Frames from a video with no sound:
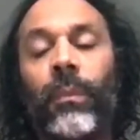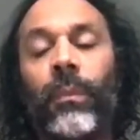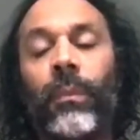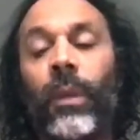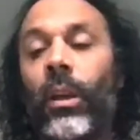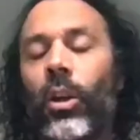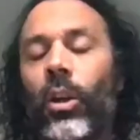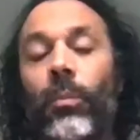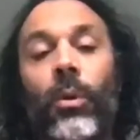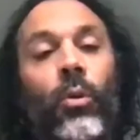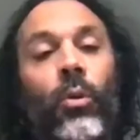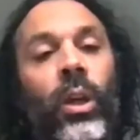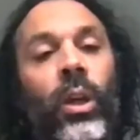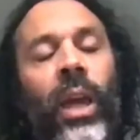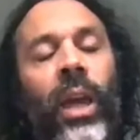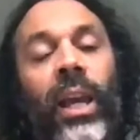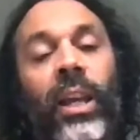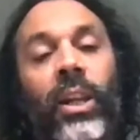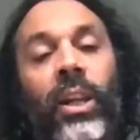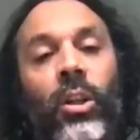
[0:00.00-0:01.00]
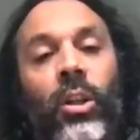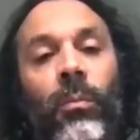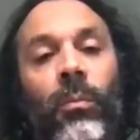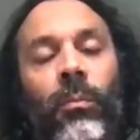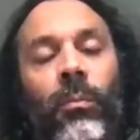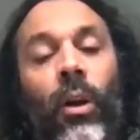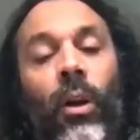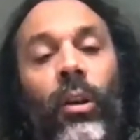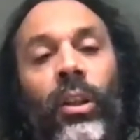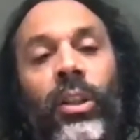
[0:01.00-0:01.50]
communication,
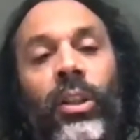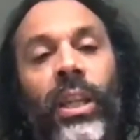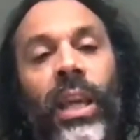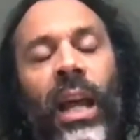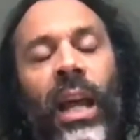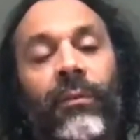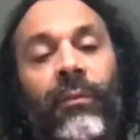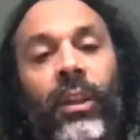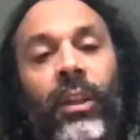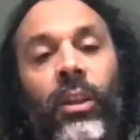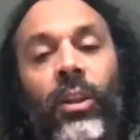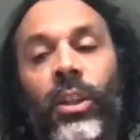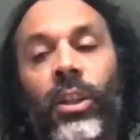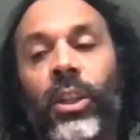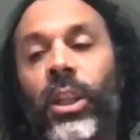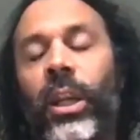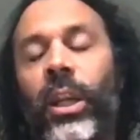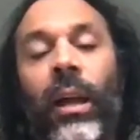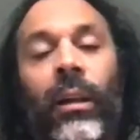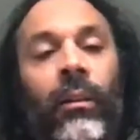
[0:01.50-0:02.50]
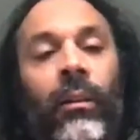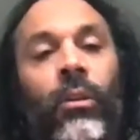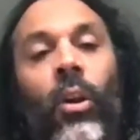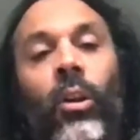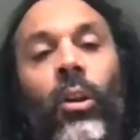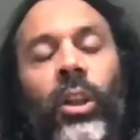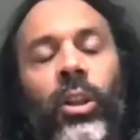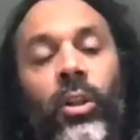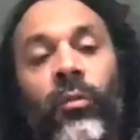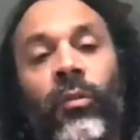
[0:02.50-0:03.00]
policy advocacy and
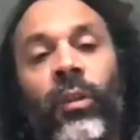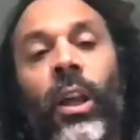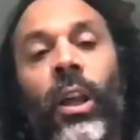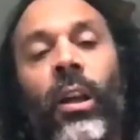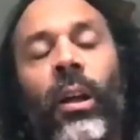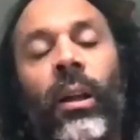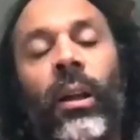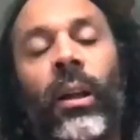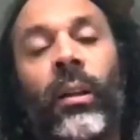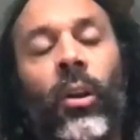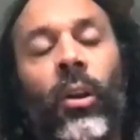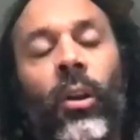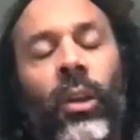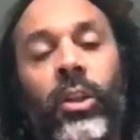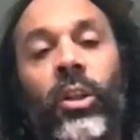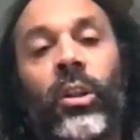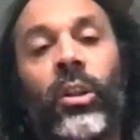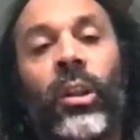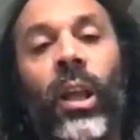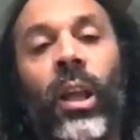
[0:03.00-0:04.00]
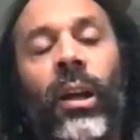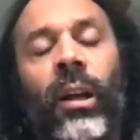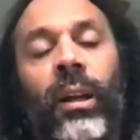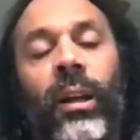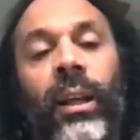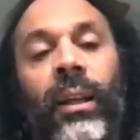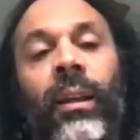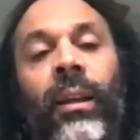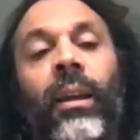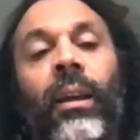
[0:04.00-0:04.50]
knowledge and learning
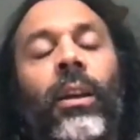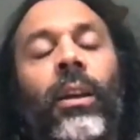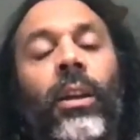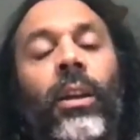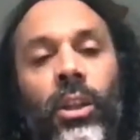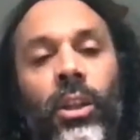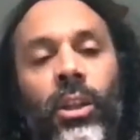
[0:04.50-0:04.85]
as